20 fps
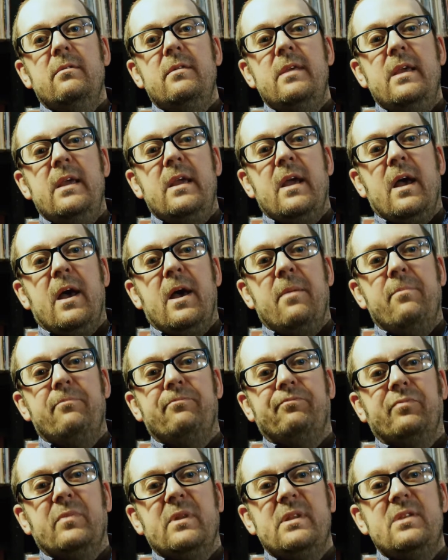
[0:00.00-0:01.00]
the
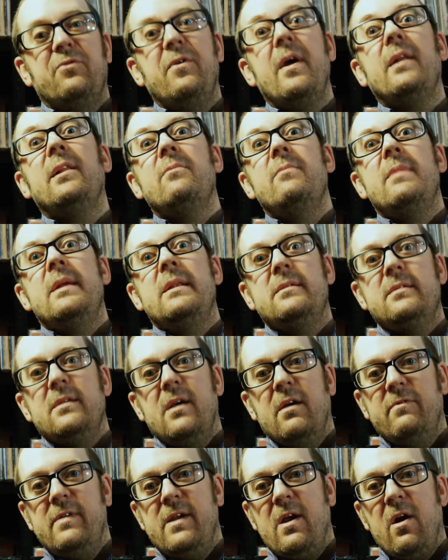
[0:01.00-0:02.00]
development
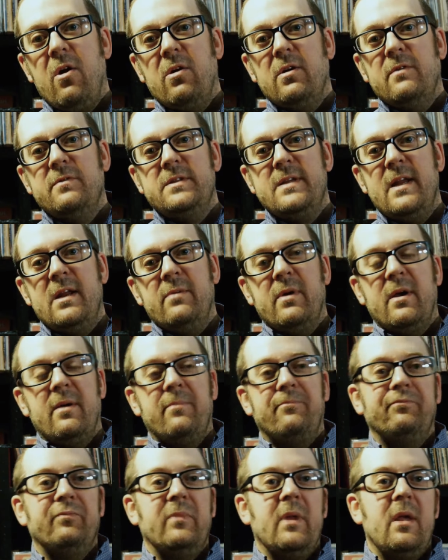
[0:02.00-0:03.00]
of the art of cinema.
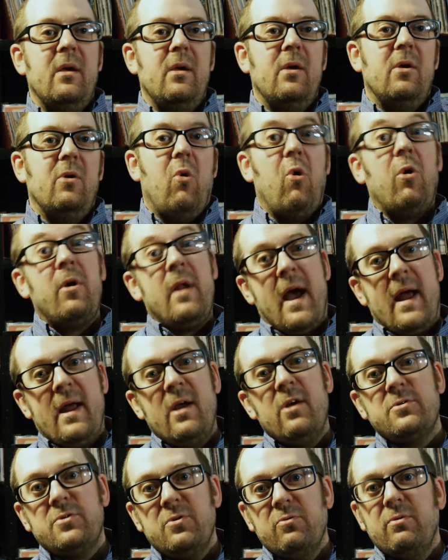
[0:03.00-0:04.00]
Or not.
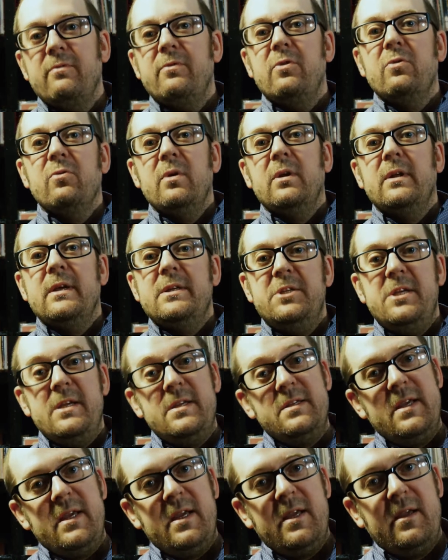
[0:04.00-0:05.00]
I also review really
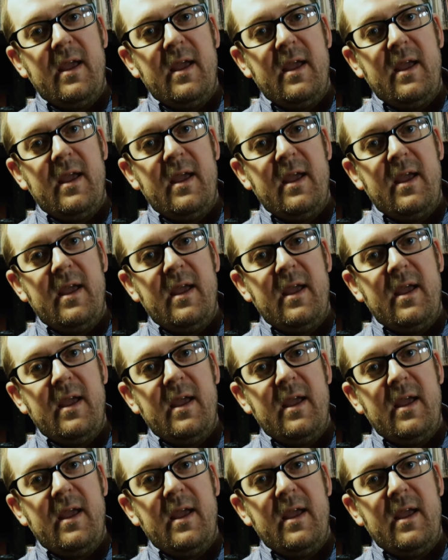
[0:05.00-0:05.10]
cheesy